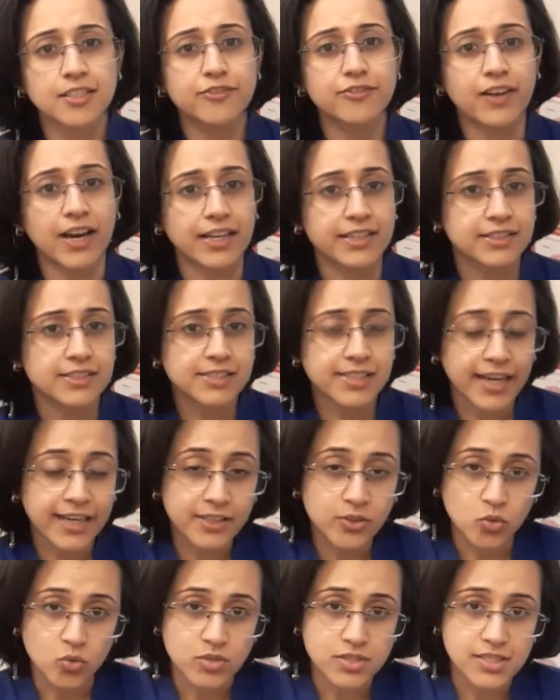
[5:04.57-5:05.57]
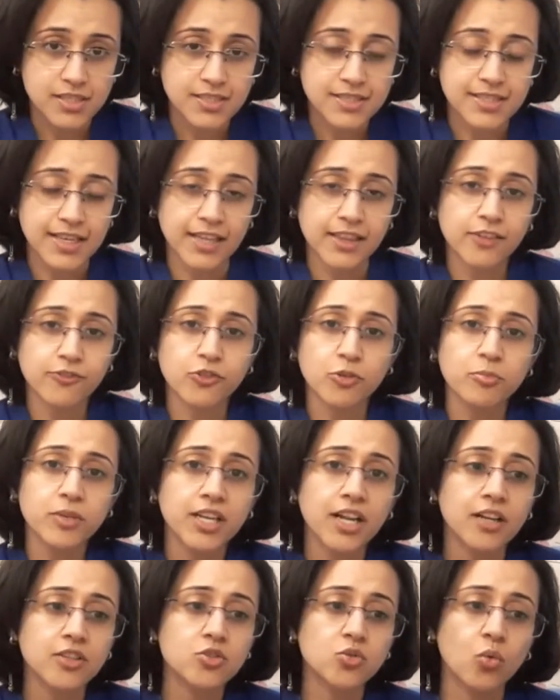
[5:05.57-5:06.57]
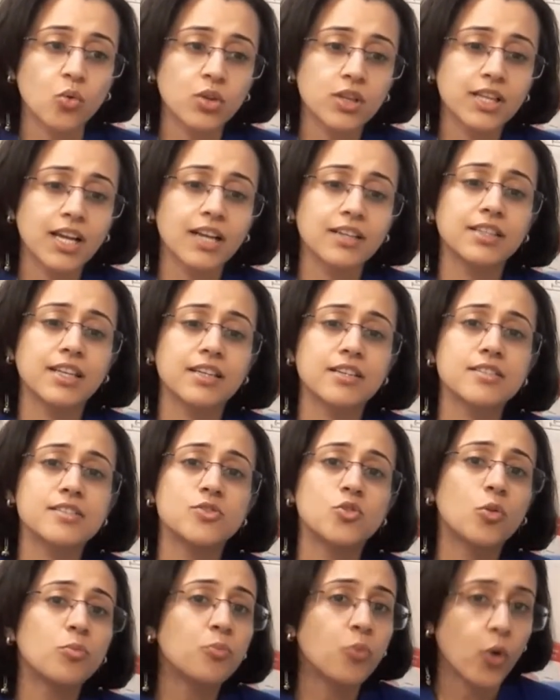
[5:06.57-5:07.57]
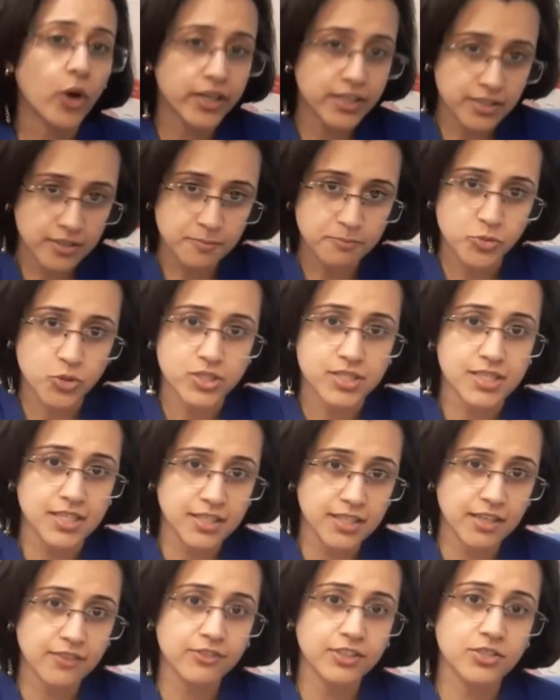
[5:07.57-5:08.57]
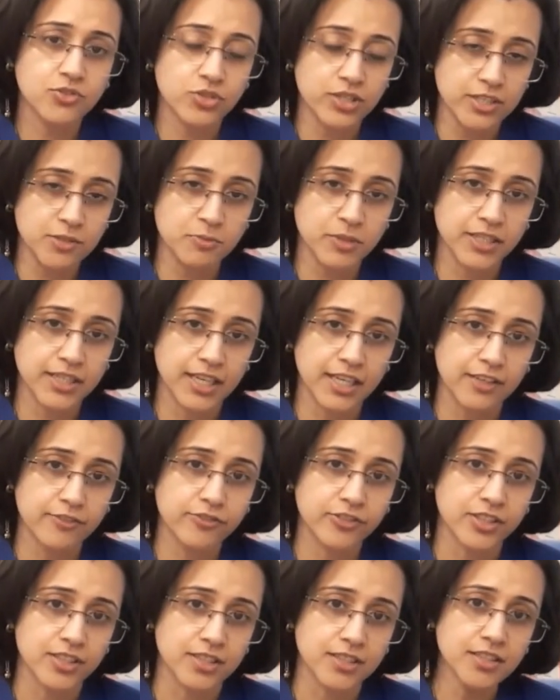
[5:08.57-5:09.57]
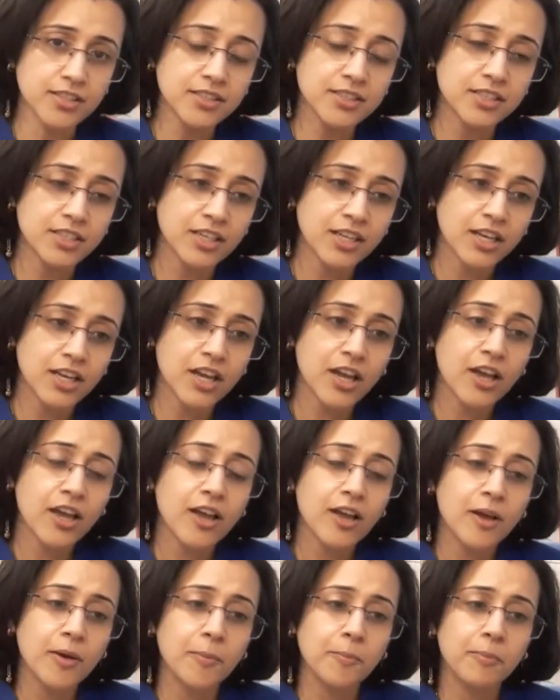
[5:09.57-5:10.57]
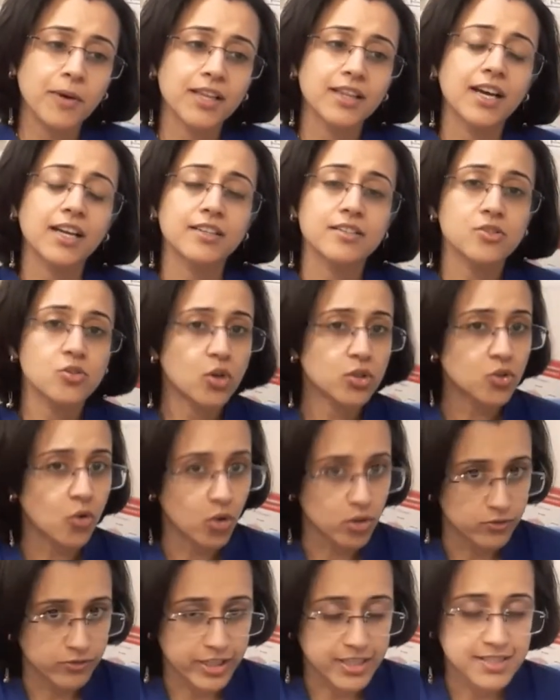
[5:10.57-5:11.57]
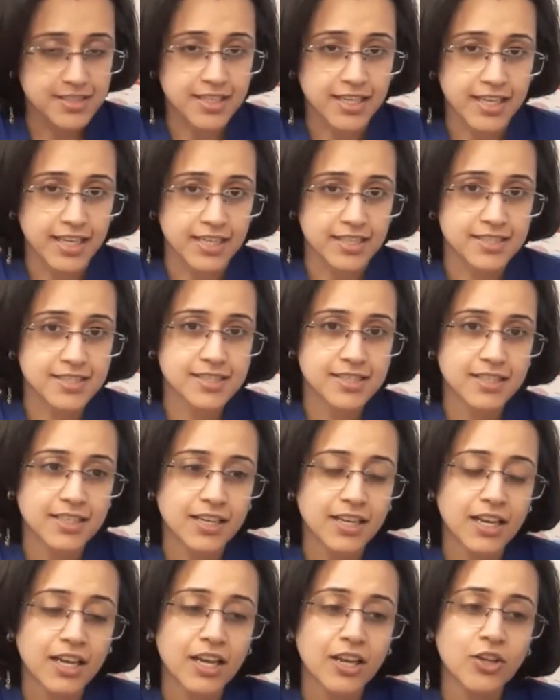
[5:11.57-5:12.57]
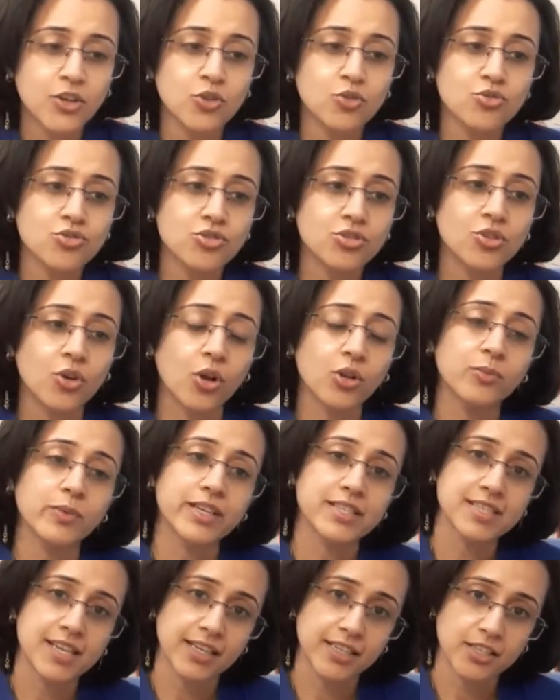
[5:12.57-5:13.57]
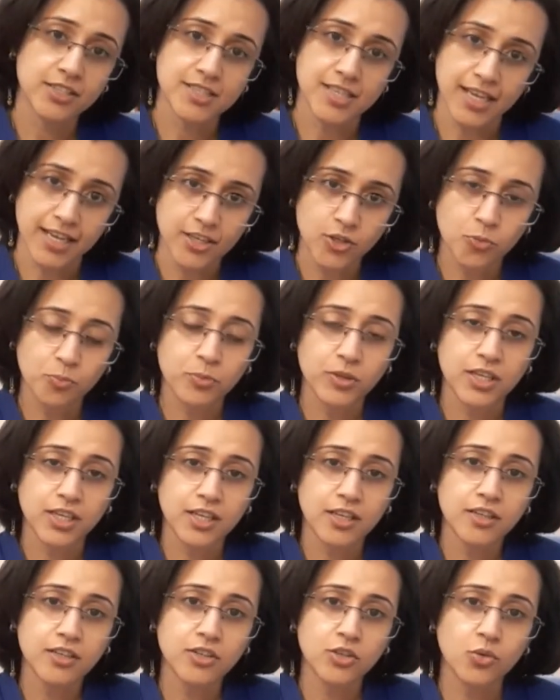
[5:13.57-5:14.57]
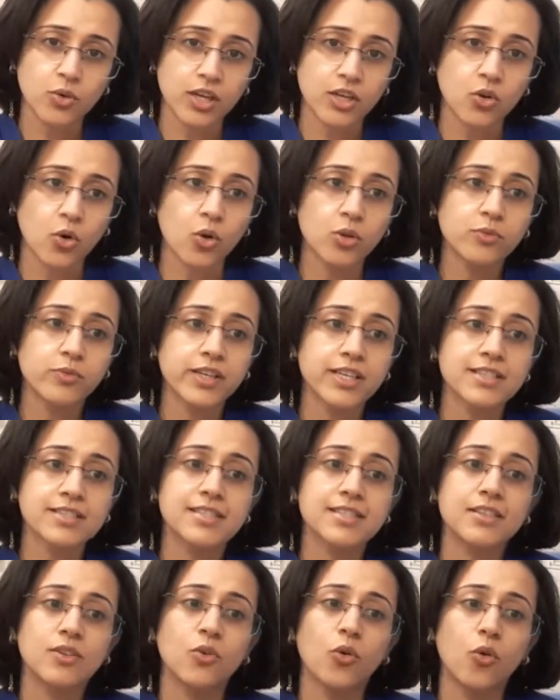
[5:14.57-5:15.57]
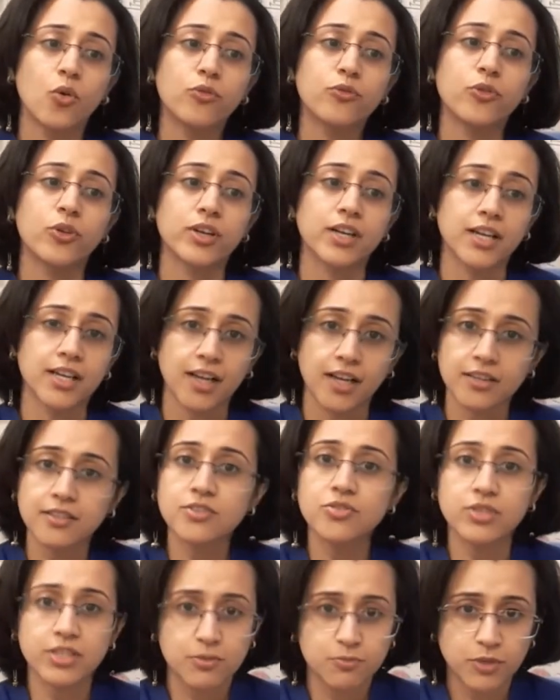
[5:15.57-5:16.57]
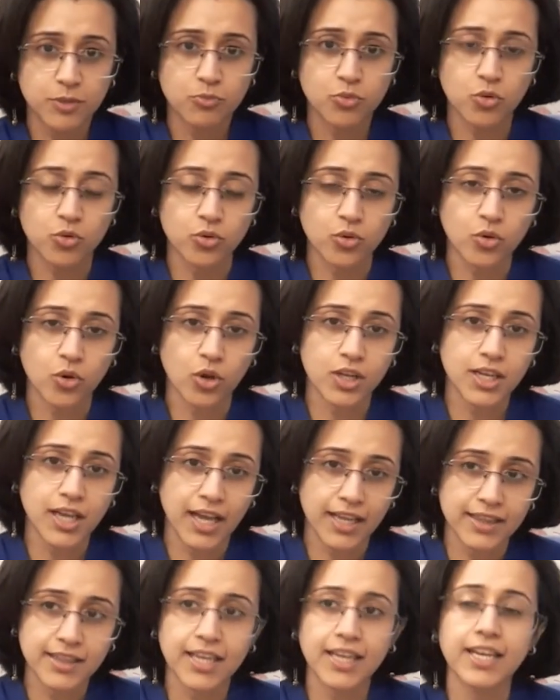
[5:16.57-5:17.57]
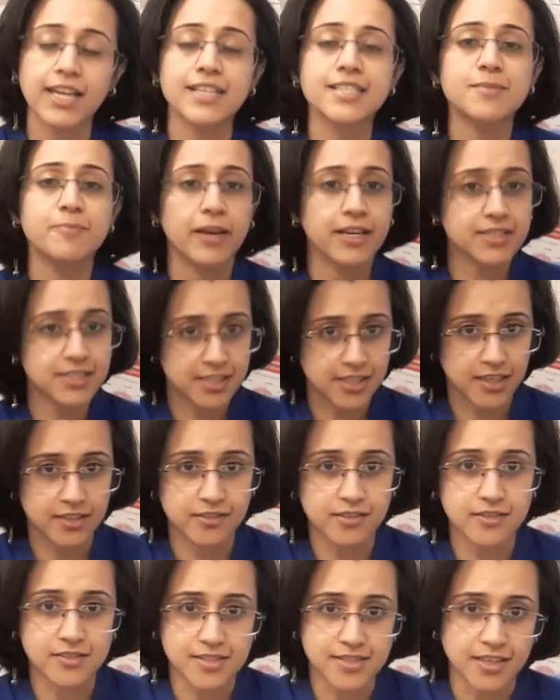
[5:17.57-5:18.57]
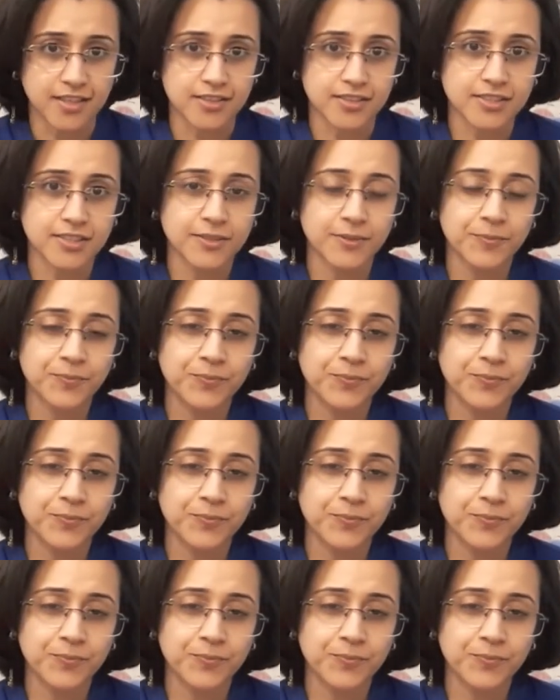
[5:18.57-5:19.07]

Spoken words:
a final diagnosis and the women are told that there is no point in proceeding with treatment any further. But that is not always the case. You should always get a second opinion. You can always go for another treatment protocol and then expect another result.